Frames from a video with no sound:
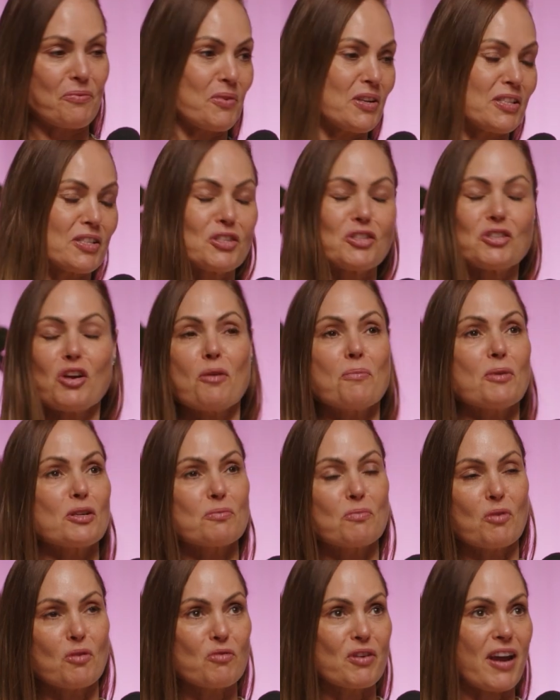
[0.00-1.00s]
We're so much
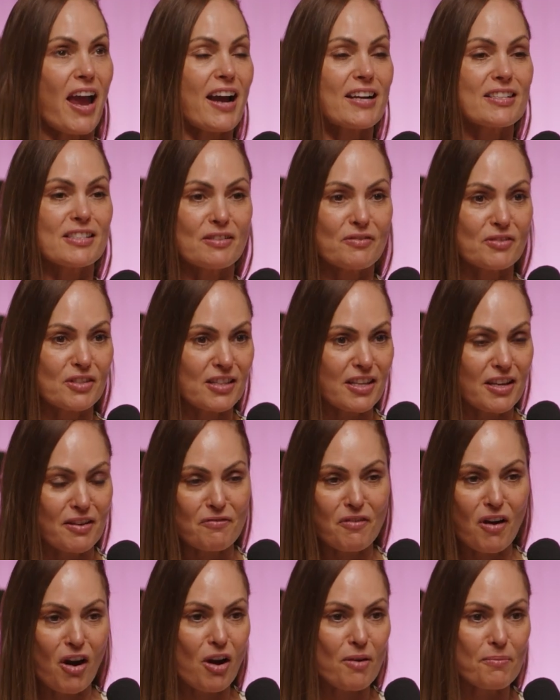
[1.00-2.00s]
more reactive to the
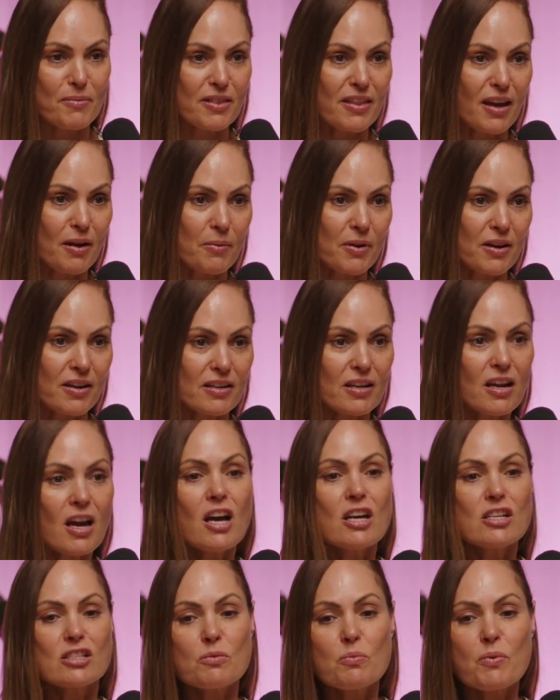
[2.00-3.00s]
environment that we're in.
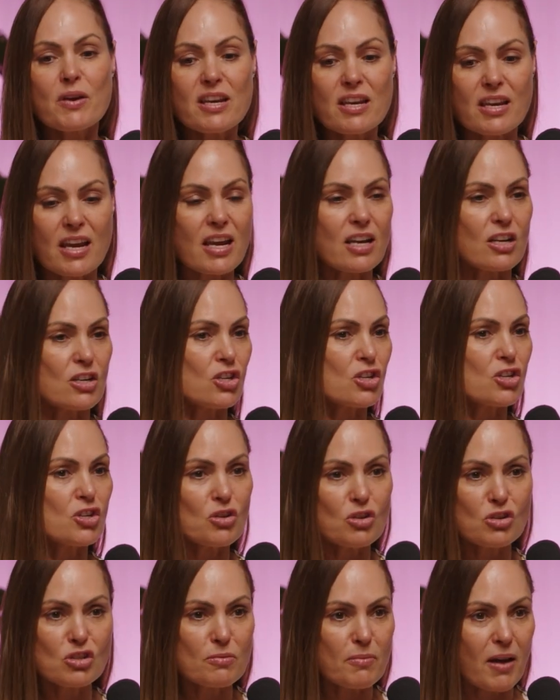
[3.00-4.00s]
So we need a
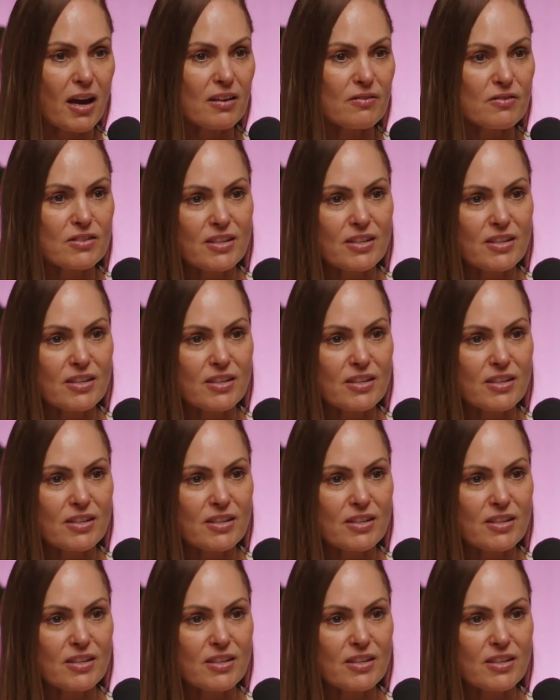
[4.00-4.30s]
huge amount of